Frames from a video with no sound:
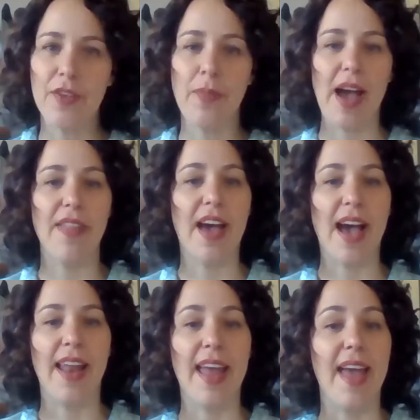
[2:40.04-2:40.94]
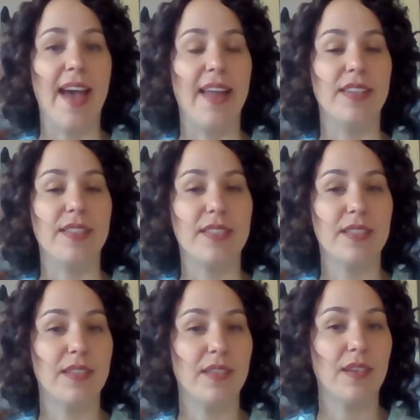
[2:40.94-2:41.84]
could buy that and
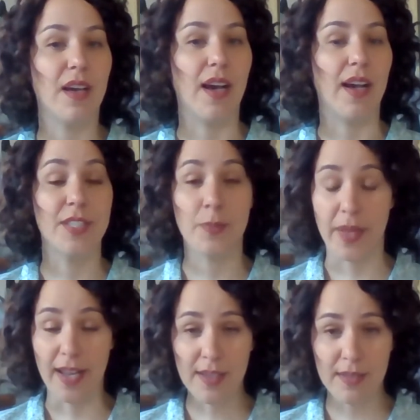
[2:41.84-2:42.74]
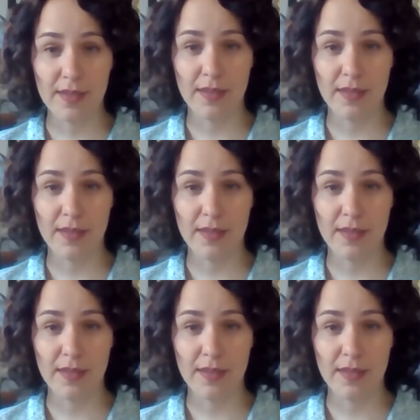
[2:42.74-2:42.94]
spin it?